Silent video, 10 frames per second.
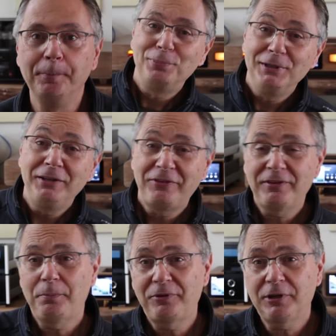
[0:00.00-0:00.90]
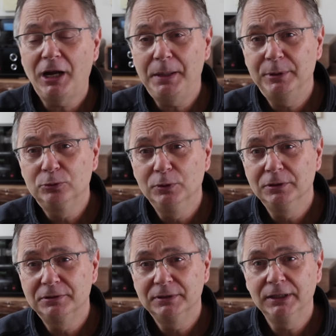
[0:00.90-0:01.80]
Please subscribe. It
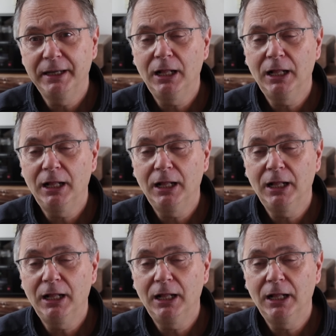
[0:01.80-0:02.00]
will really